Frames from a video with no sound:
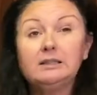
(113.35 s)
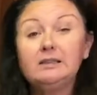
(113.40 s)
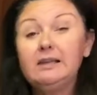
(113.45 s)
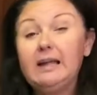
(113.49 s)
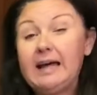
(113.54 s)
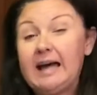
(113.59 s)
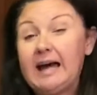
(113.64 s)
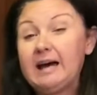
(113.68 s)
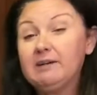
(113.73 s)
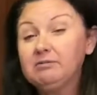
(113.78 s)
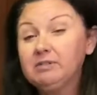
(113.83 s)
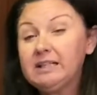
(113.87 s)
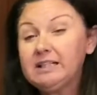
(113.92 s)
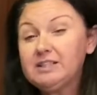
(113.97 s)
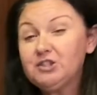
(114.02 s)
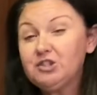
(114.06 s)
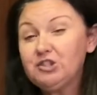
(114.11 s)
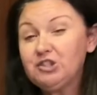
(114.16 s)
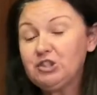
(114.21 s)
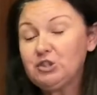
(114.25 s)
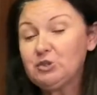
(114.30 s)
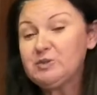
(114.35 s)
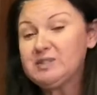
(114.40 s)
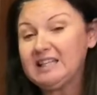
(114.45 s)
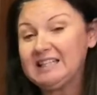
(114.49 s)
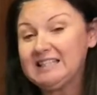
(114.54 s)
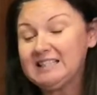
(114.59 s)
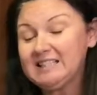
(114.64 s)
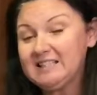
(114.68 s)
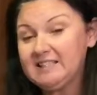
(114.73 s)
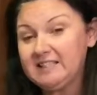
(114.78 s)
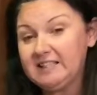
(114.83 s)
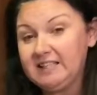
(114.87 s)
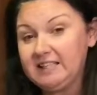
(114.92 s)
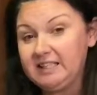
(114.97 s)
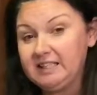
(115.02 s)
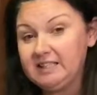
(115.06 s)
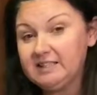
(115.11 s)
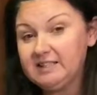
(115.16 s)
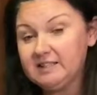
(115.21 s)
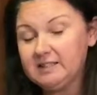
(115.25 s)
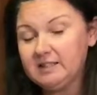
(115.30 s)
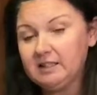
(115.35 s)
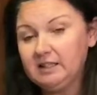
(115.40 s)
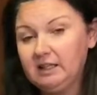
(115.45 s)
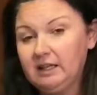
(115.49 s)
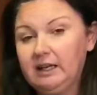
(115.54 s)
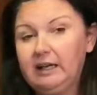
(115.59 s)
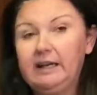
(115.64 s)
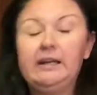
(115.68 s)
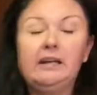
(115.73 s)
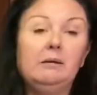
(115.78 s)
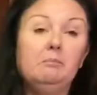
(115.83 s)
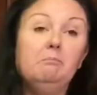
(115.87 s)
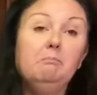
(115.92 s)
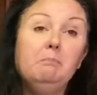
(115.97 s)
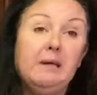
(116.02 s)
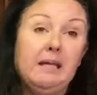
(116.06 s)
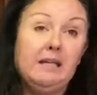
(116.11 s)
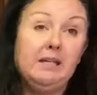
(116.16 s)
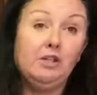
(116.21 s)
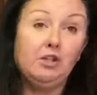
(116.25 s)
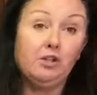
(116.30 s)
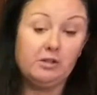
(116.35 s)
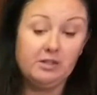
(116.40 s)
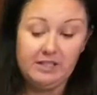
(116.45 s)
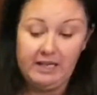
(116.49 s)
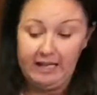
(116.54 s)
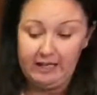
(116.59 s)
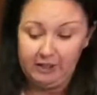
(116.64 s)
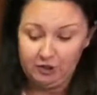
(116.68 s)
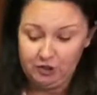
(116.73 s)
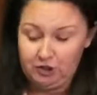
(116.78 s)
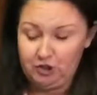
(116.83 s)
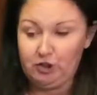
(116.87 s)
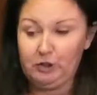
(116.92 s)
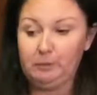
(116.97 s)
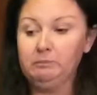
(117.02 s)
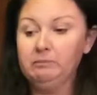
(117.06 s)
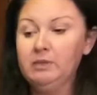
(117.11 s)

have less juice and seeds, and a meatier texture.